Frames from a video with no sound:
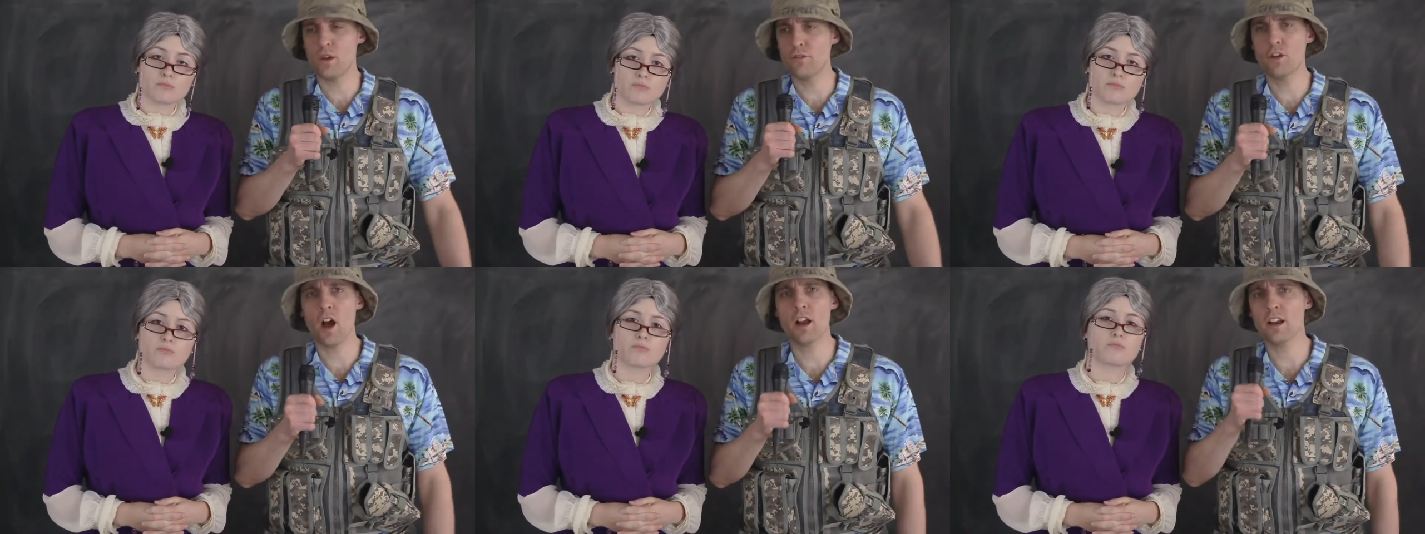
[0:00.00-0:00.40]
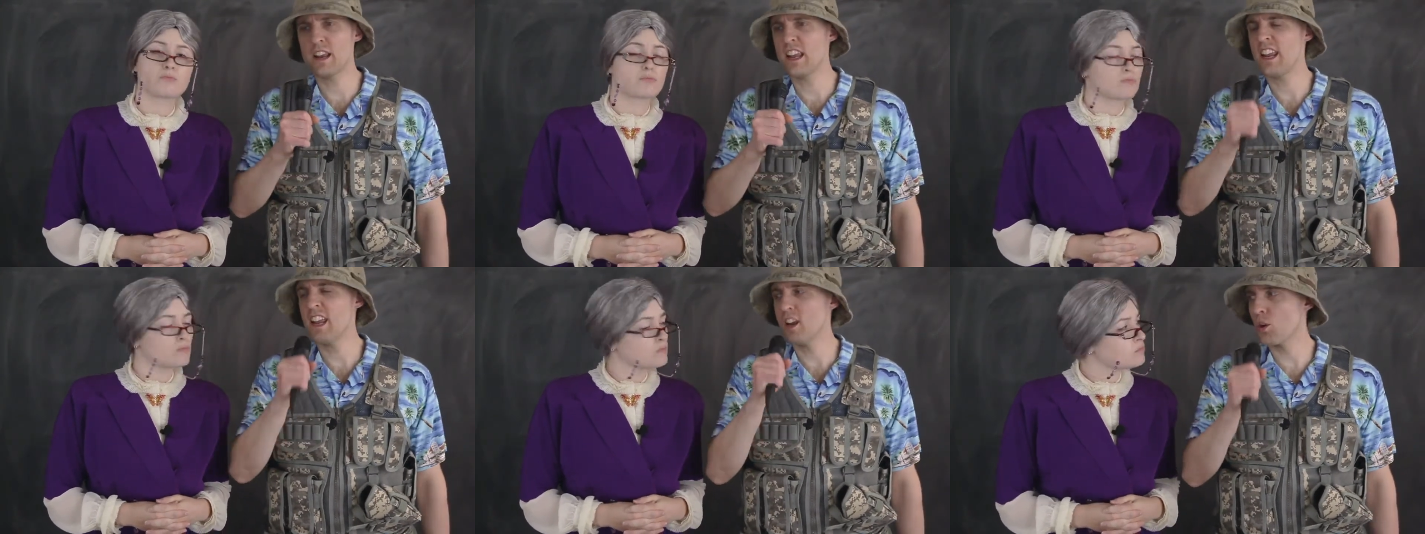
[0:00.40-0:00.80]
Speaker 1: we've got
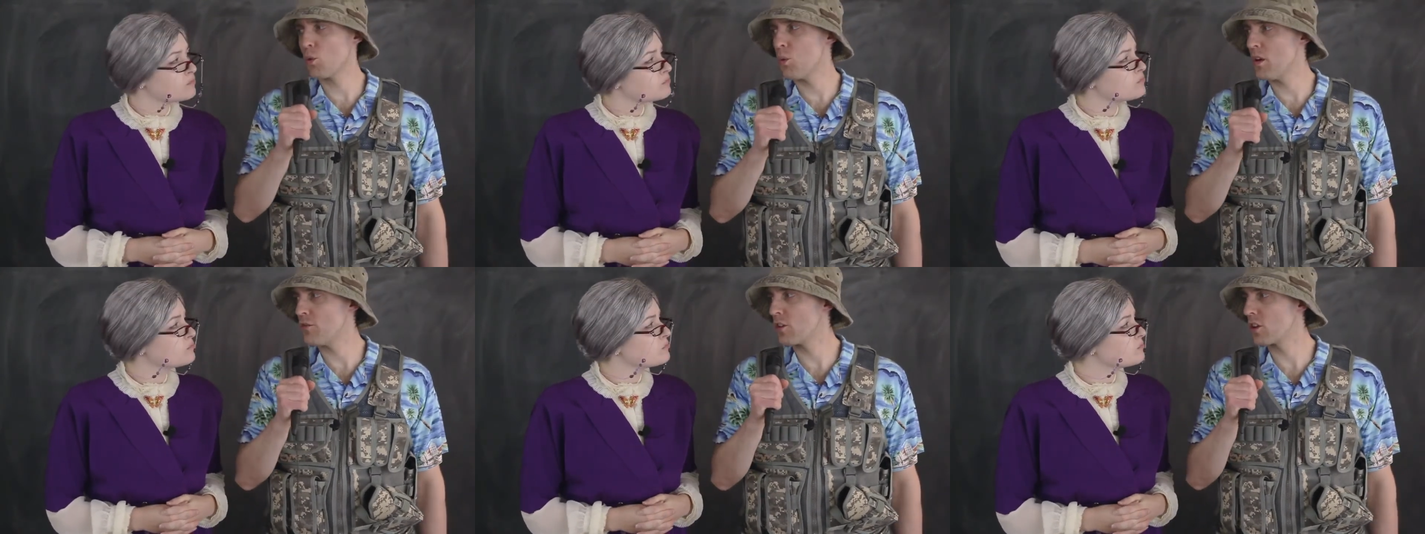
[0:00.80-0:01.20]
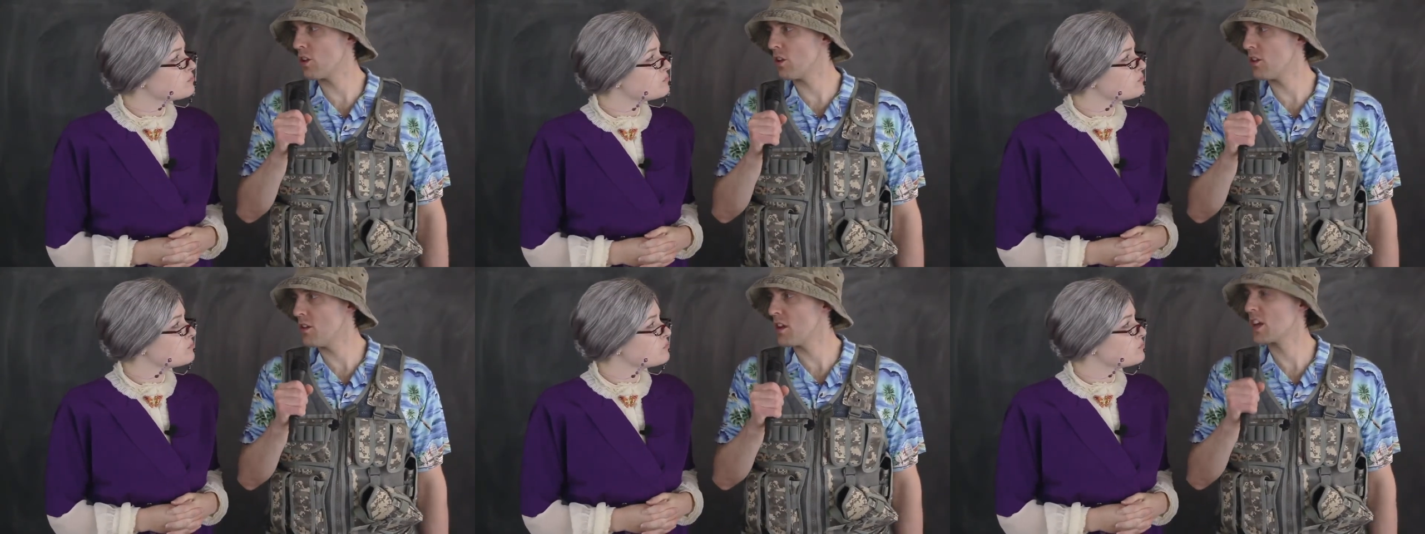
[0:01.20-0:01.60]
an
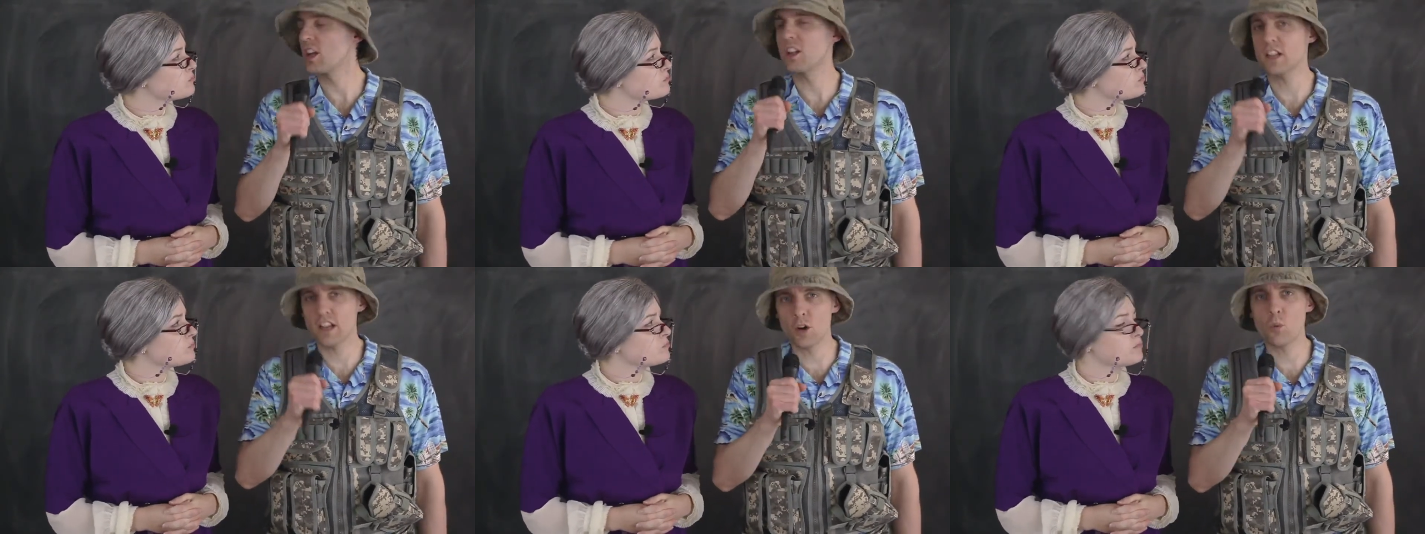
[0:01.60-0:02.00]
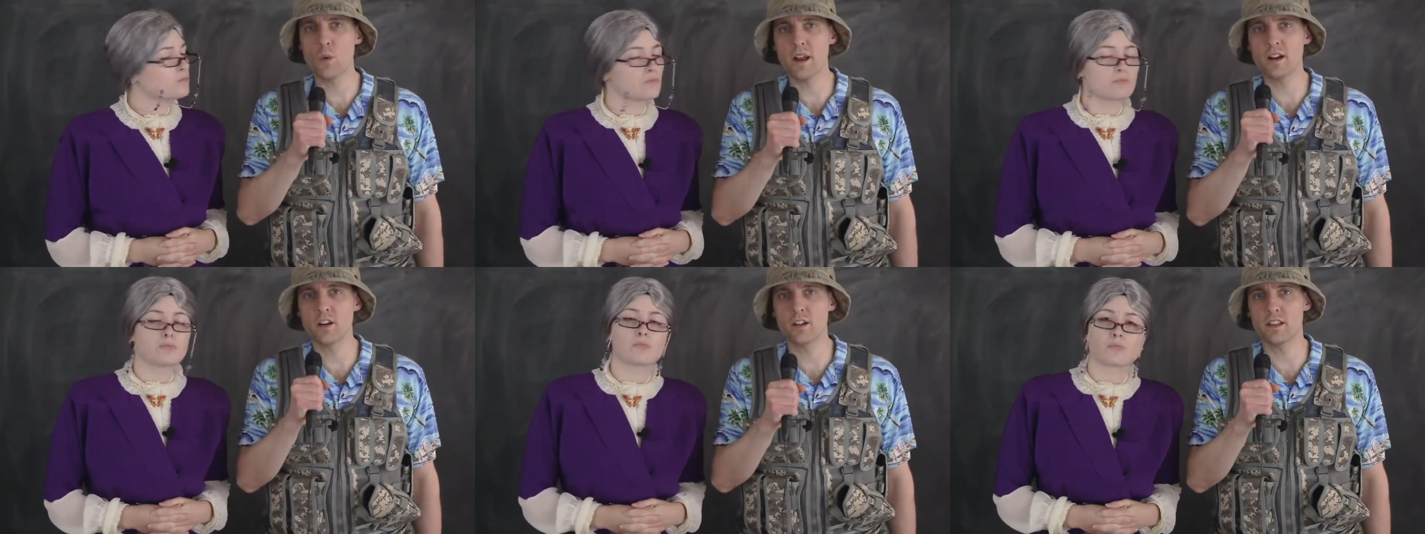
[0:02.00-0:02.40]
unequivocal, clear
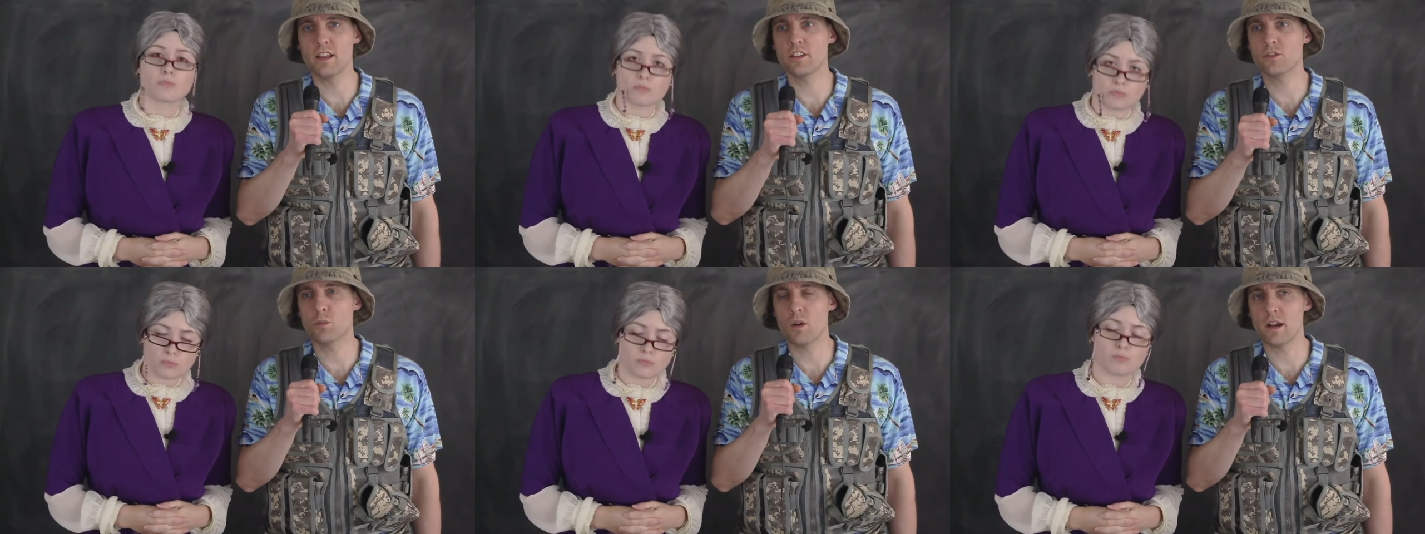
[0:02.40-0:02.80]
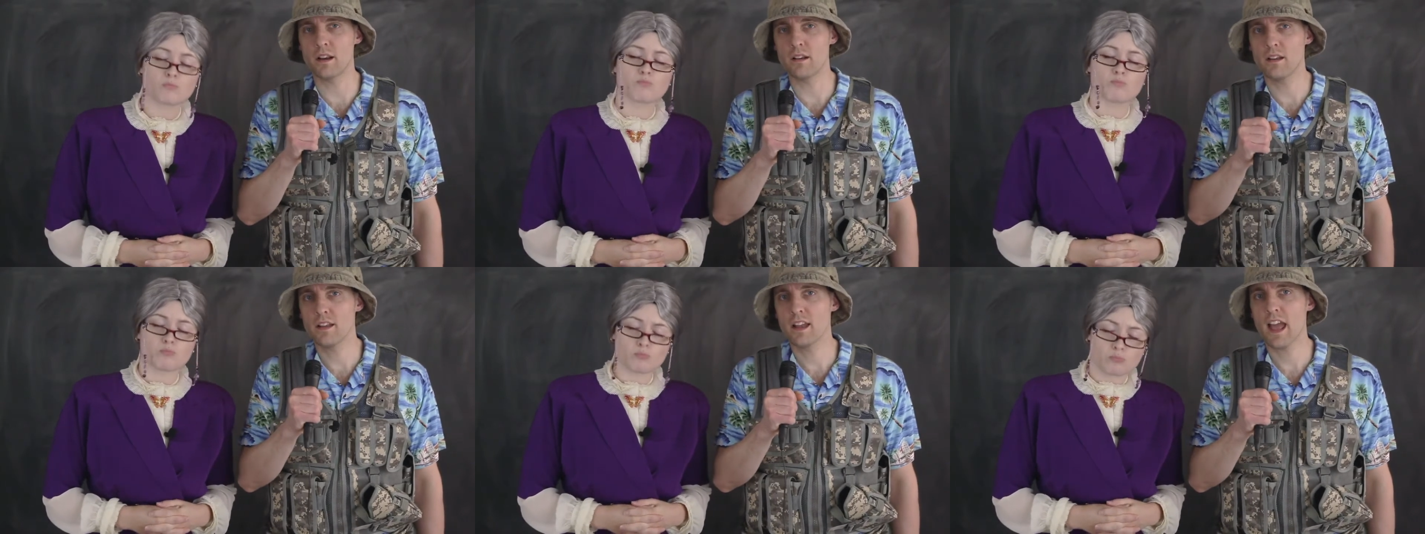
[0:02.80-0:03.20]
winner in this
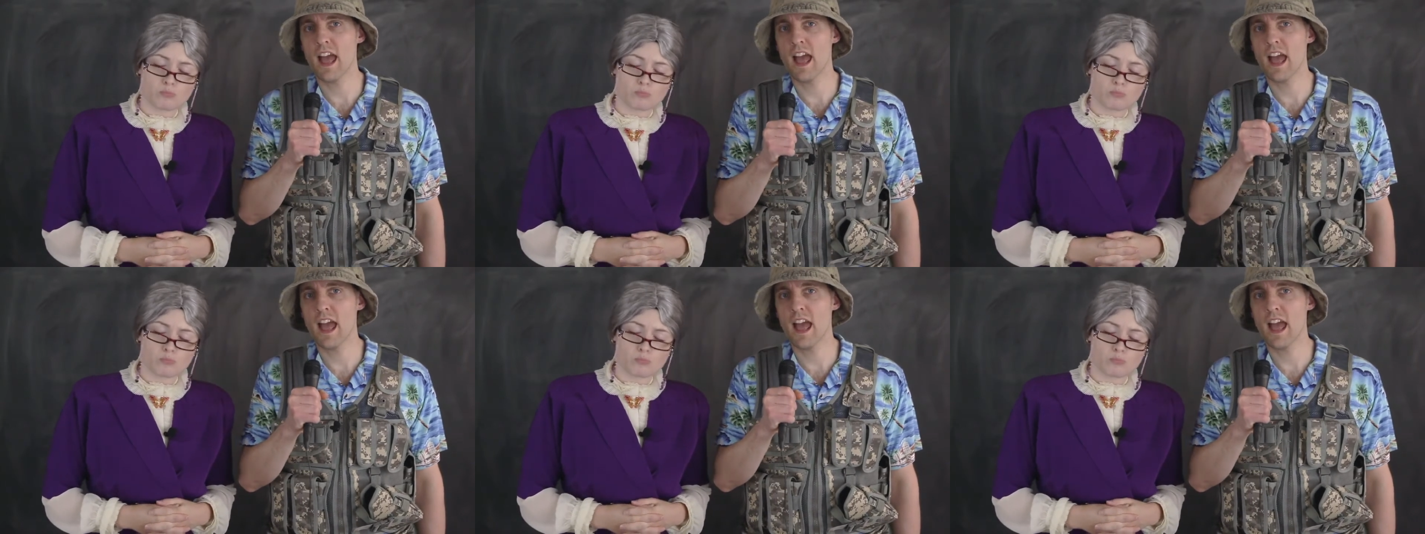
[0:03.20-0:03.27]
one,